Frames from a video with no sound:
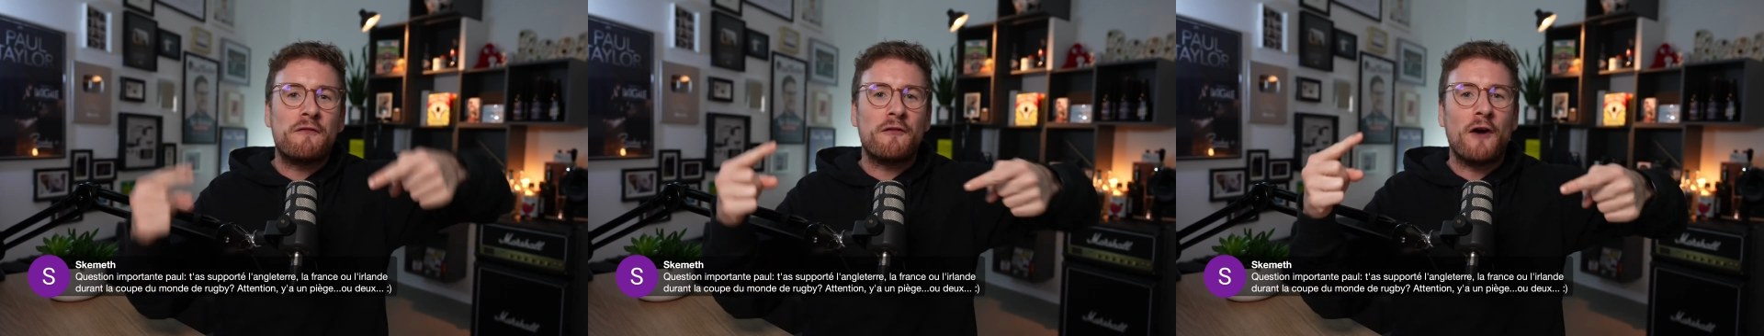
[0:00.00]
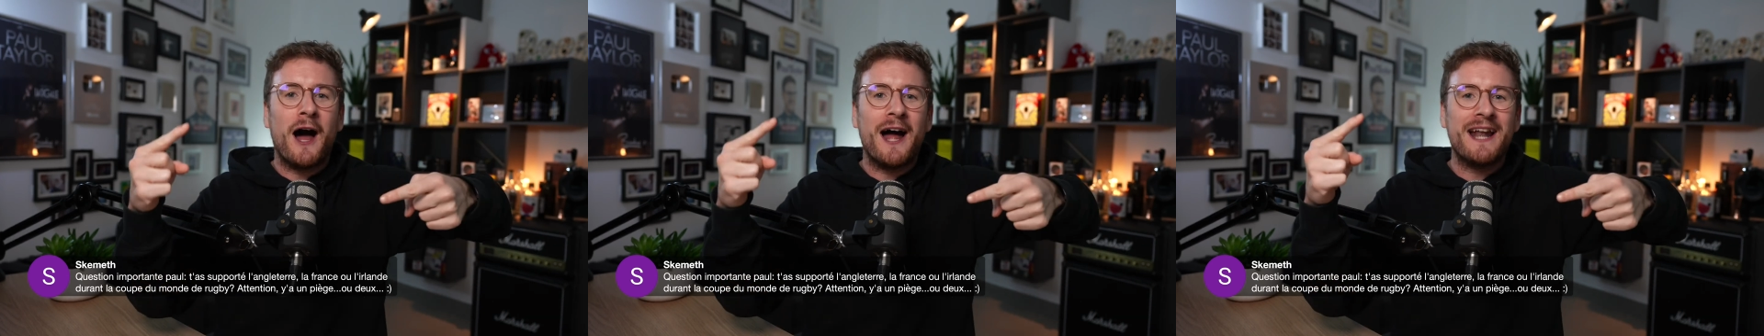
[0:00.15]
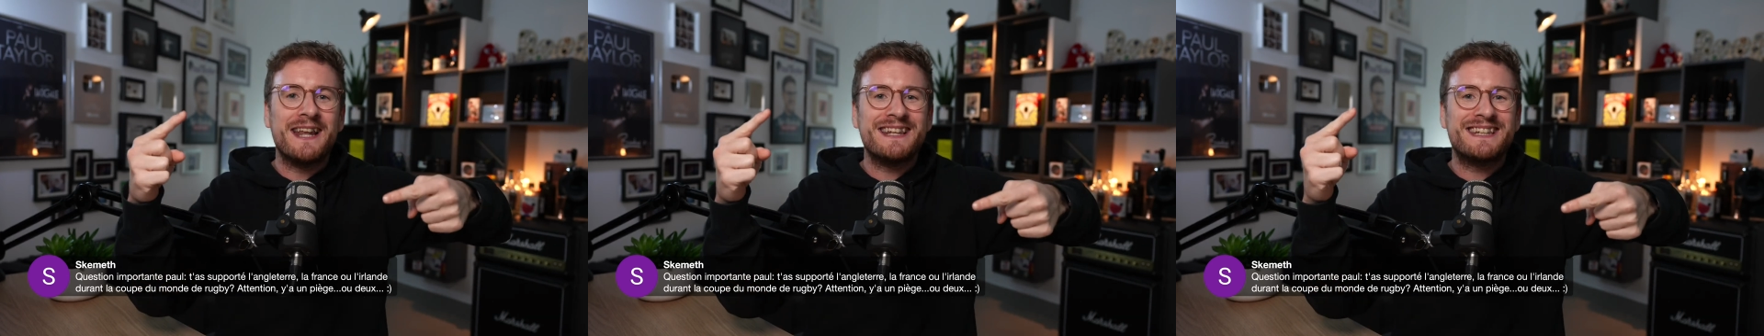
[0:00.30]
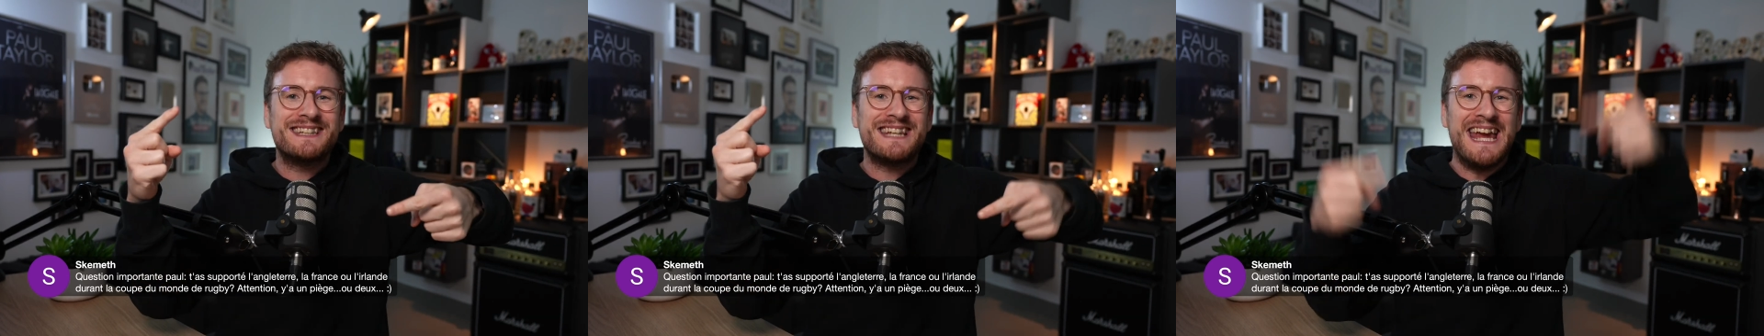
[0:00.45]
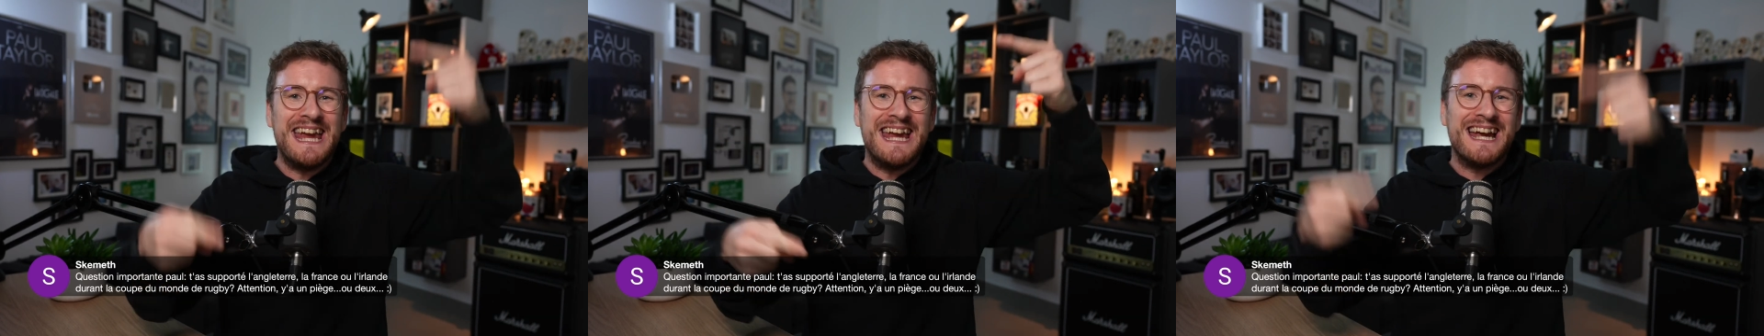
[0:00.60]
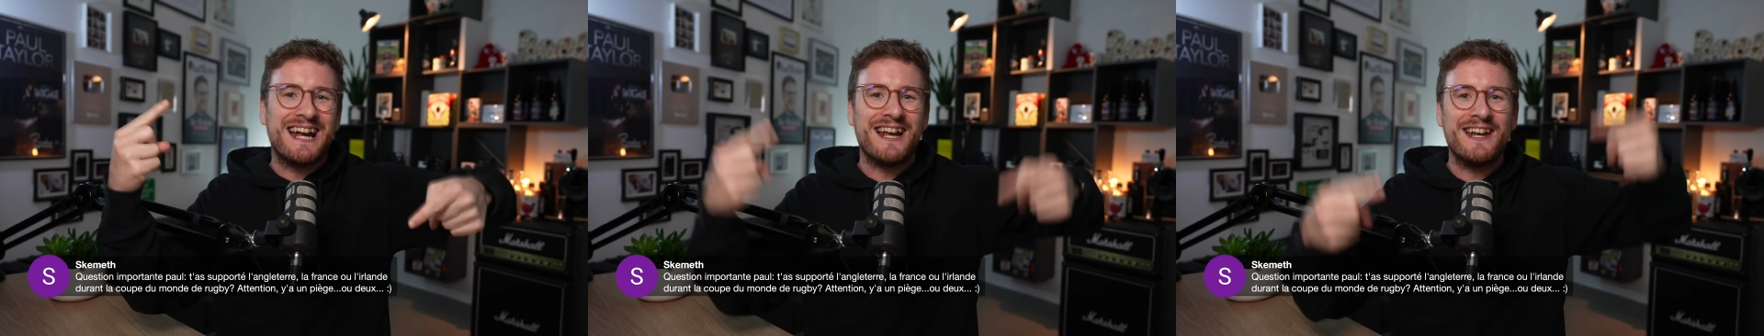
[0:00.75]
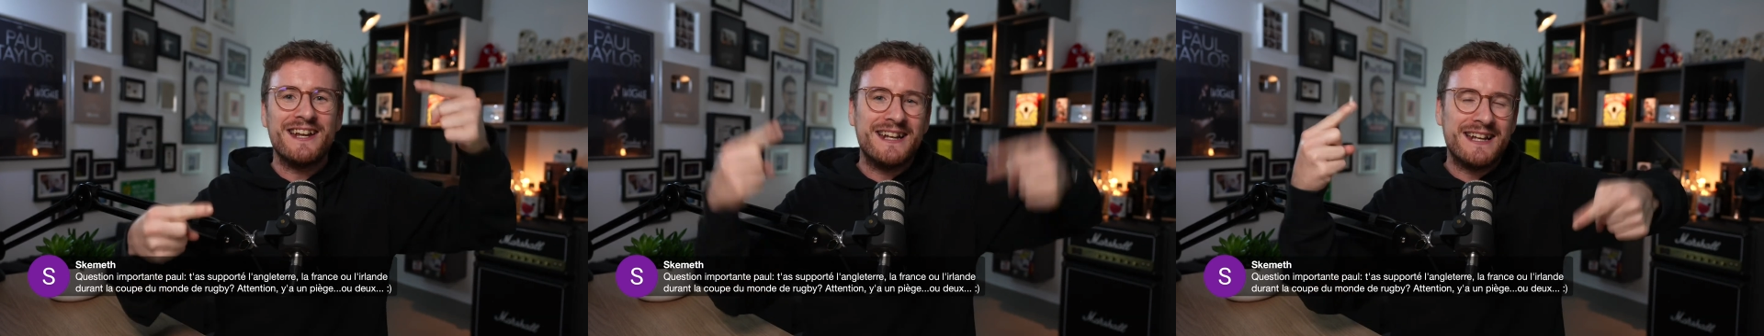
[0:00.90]

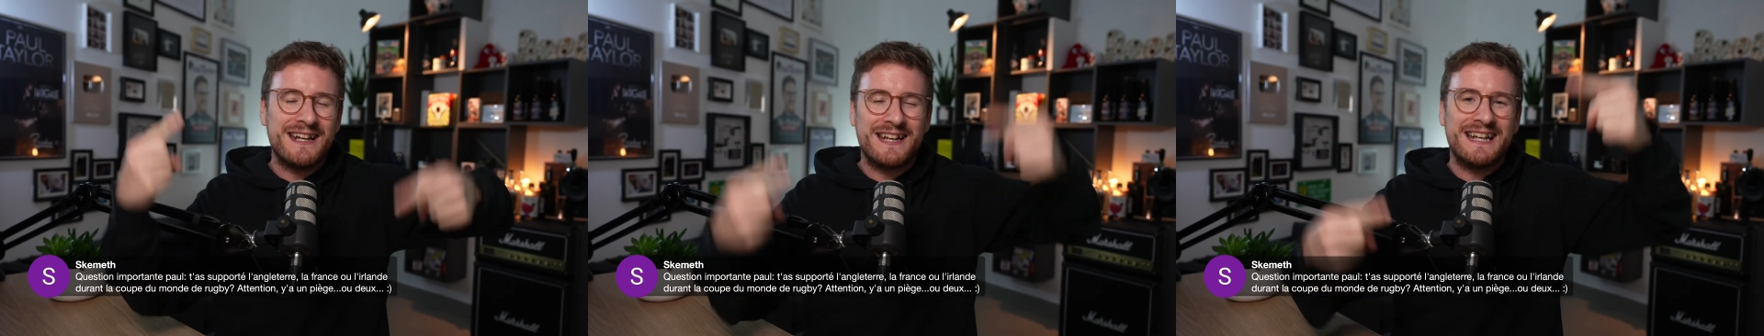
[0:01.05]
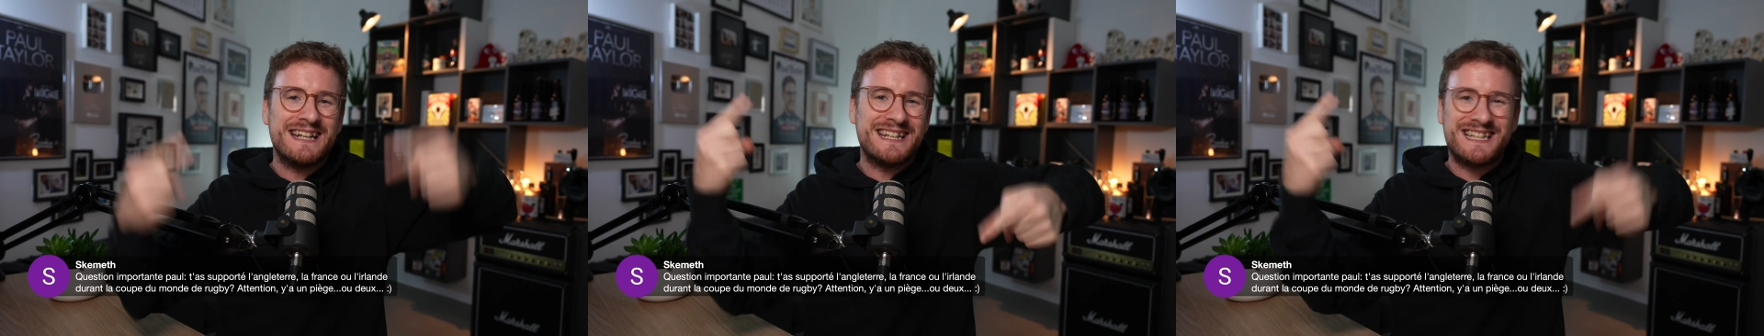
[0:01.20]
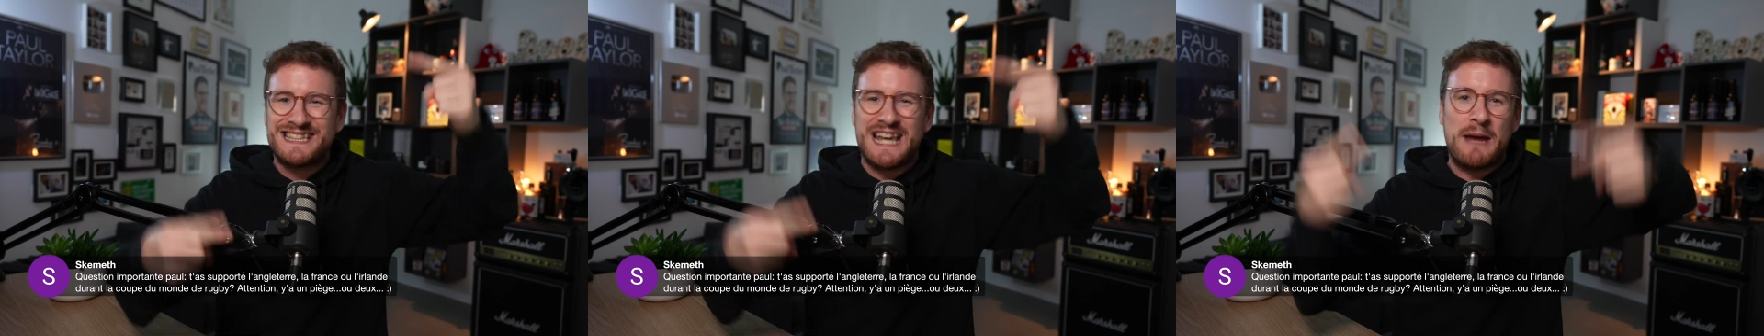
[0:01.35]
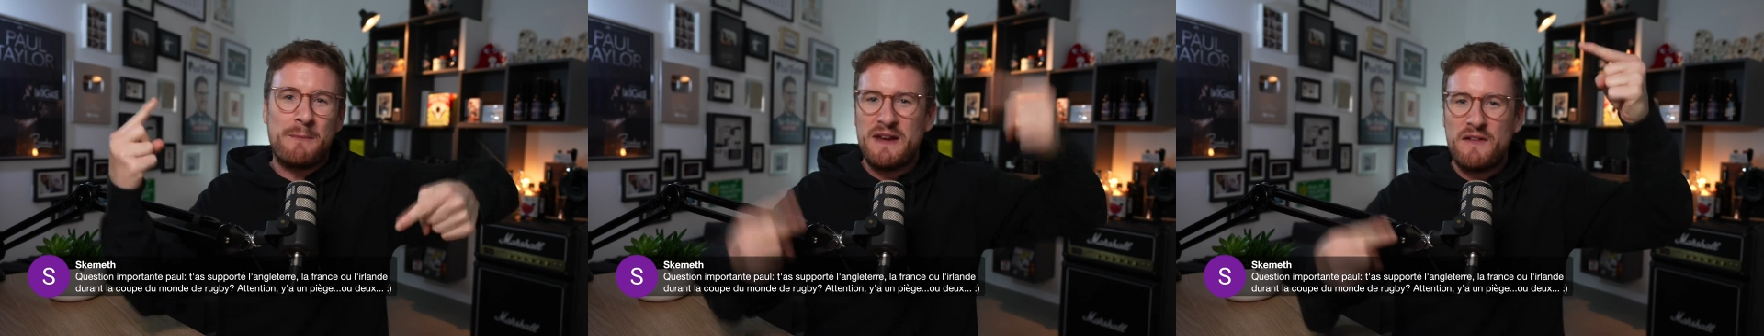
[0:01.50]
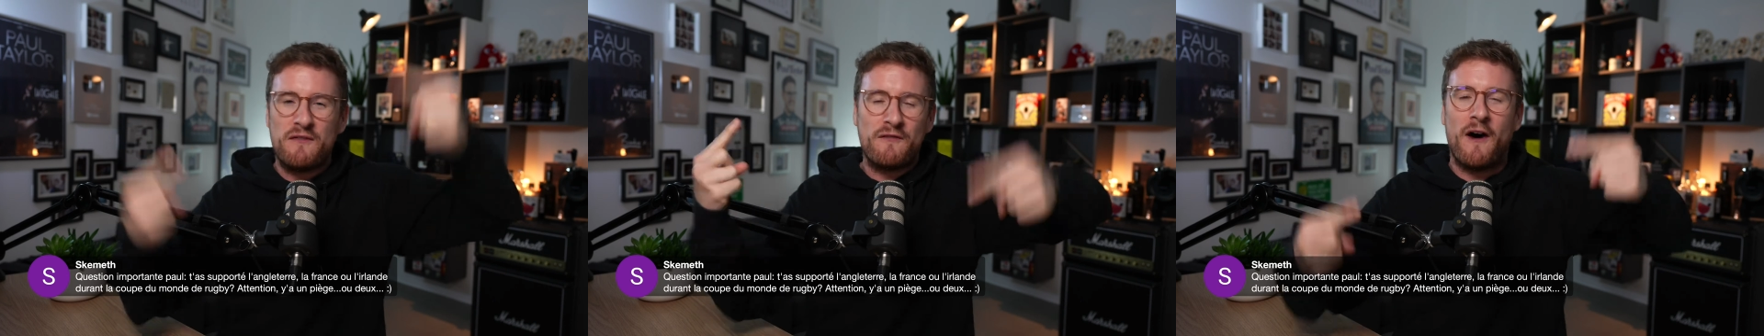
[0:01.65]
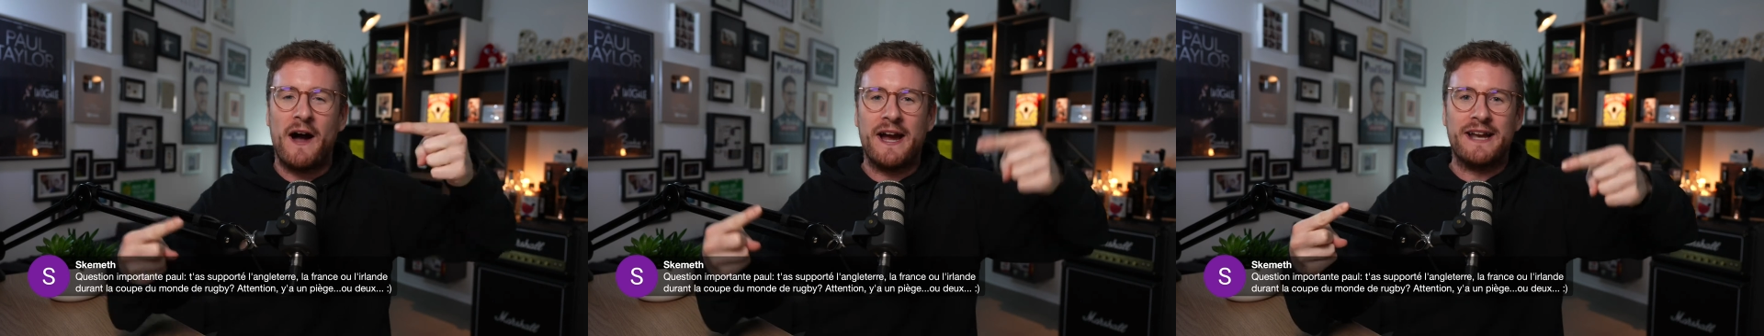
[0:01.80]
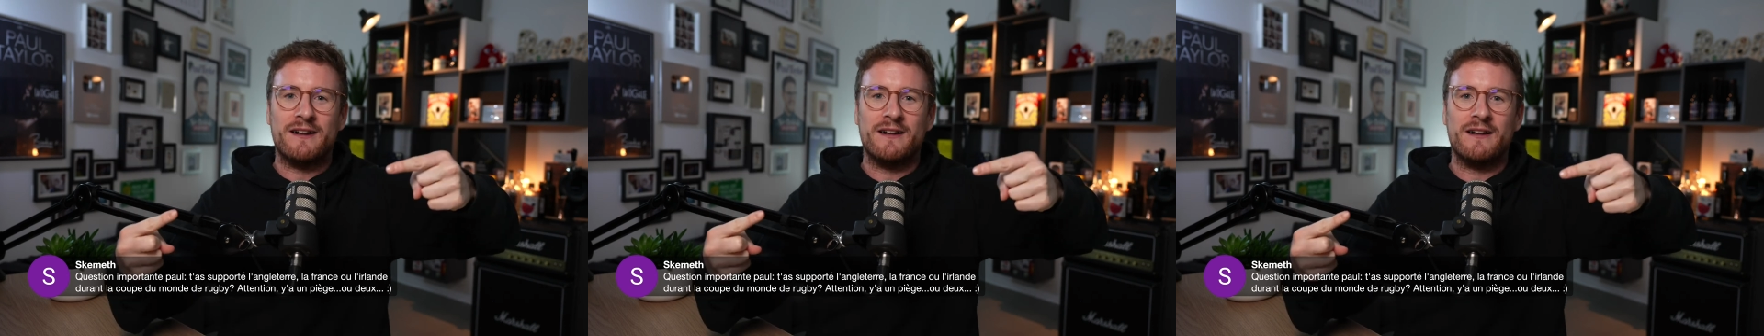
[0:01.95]
France-England
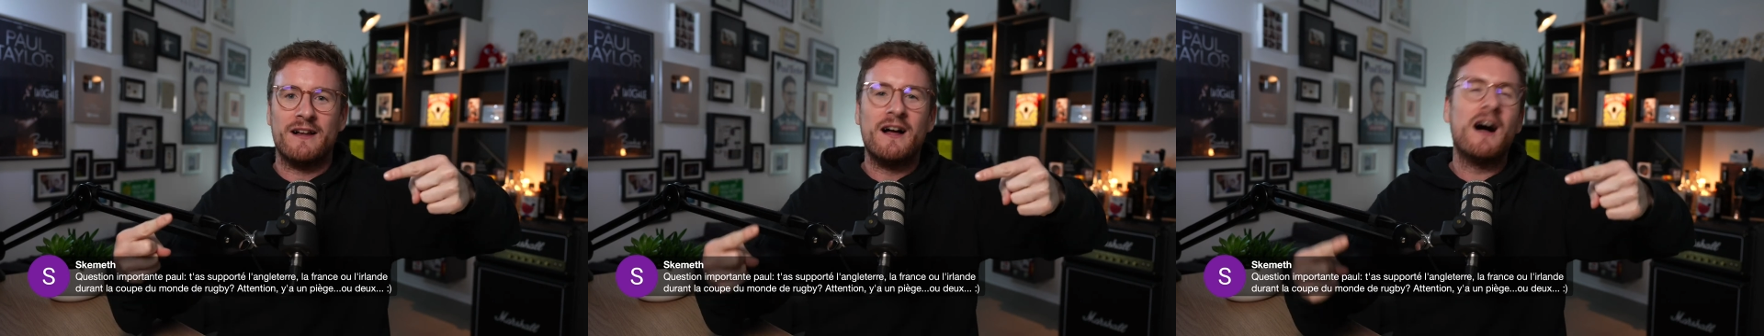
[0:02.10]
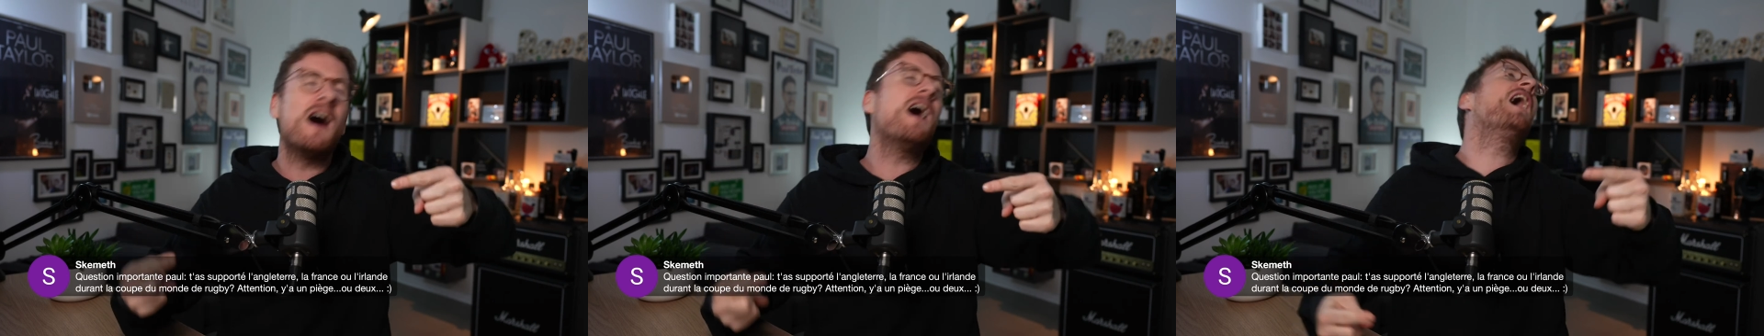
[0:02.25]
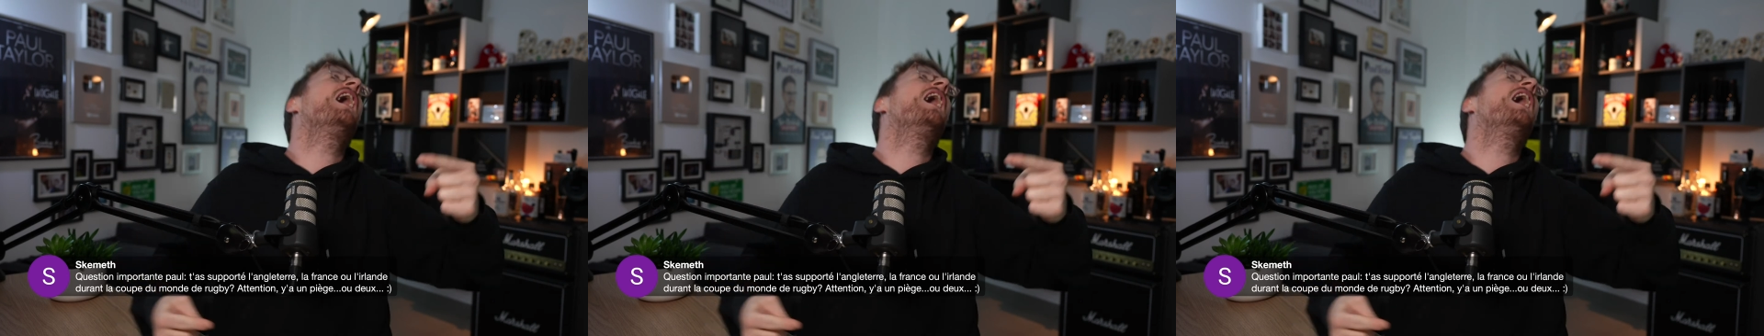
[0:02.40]
semi-final.